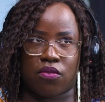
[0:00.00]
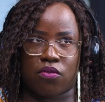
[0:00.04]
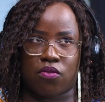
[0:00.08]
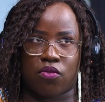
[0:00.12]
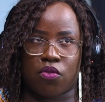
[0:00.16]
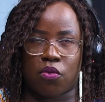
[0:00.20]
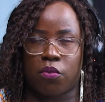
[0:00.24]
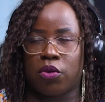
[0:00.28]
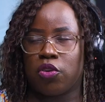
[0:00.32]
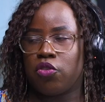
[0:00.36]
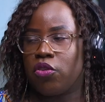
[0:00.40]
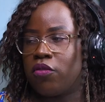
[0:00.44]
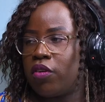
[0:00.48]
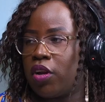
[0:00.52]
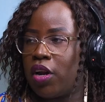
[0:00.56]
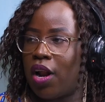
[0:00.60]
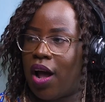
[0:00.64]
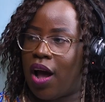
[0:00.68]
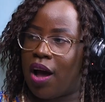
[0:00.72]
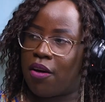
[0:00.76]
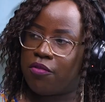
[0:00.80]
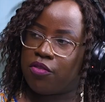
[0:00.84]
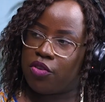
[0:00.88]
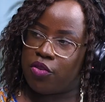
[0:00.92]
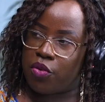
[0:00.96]
so much of an
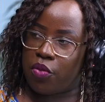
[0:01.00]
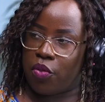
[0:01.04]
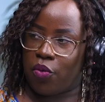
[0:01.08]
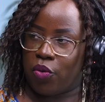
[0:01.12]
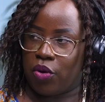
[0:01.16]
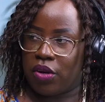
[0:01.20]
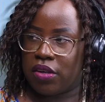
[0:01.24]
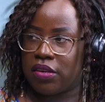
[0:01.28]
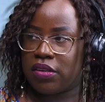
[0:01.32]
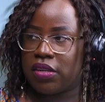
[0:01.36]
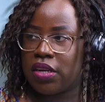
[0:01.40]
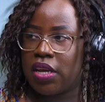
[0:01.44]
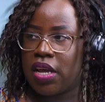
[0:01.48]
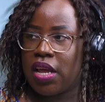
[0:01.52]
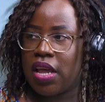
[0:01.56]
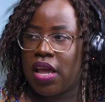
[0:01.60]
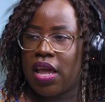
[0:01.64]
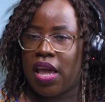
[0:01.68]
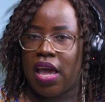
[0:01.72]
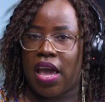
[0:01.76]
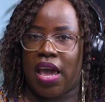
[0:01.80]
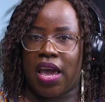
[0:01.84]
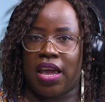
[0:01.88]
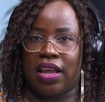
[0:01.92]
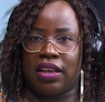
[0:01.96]
afterthought,
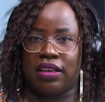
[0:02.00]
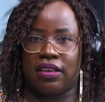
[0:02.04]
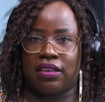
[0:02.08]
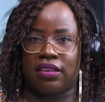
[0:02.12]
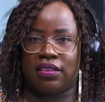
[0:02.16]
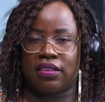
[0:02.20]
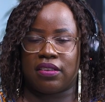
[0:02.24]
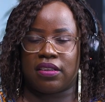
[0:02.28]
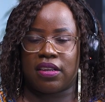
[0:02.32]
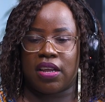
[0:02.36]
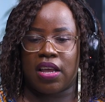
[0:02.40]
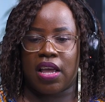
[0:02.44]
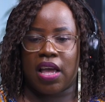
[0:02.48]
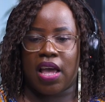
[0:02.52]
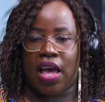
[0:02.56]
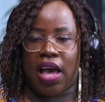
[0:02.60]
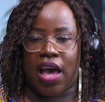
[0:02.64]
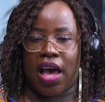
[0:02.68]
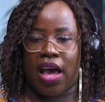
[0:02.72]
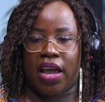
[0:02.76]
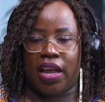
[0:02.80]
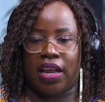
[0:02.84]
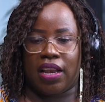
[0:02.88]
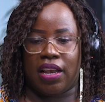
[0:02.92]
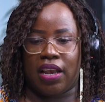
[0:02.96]
and
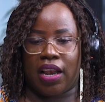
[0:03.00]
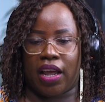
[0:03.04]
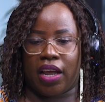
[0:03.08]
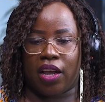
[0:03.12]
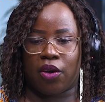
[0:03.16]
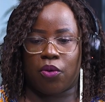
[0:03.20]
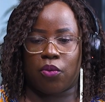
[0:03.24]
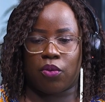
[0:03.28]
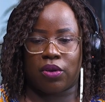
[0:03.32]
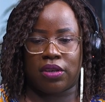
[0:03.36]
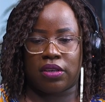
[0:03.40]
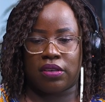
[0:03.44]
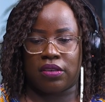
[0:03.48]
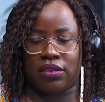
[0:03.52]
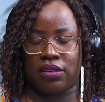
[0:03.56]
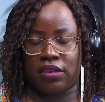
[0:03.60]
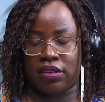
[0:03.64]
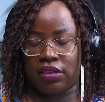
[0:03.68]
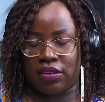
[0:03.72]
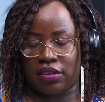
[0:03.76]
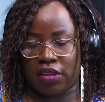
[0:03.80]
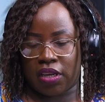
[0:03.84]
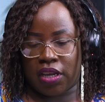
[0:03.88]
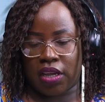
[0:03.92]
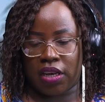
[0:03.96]
I like what
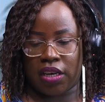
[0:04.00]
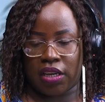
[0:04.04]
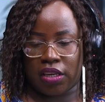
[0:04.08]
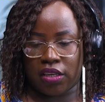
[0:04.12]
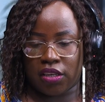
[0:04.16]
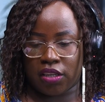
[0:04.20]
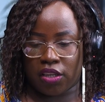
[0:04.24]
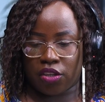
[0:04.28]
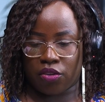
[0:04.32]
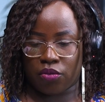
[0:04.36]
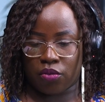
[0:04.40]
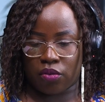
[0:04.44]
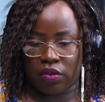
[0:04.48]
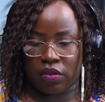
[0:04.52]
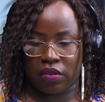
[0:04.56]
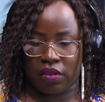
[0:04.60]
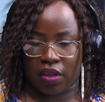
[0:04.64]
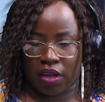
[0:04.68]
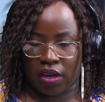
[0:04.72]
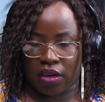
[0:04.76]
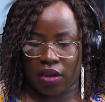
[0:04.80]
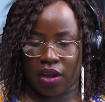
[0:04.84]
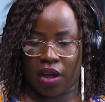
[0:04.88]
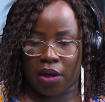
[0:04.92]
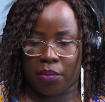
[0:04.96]
Dikeledi you
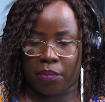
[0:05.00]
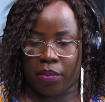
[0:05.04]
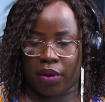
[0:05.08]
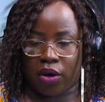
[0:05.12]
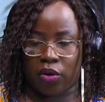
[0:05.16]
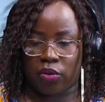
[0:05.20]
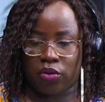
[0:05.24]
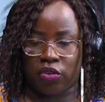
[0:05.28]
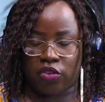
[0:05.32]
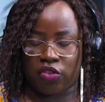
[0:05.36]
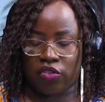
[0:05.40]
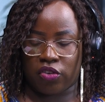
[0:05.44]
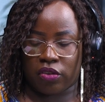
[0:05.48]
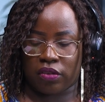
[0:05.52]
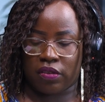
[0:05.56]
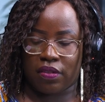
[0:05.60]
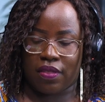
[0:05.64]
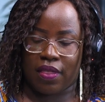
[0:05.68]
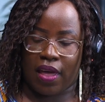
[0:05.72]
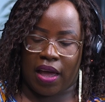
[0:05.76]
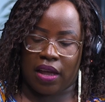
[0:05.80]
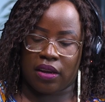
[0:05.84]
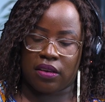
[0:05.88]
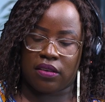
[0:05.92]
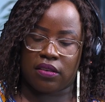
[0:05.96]
said about just
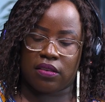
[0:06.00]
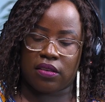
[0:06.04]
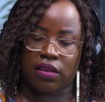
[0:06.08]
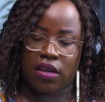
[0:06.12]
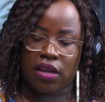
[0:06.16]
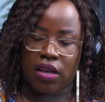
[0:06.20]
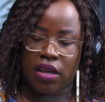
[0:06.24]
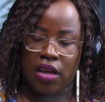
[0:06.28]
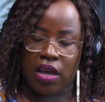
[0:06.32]
that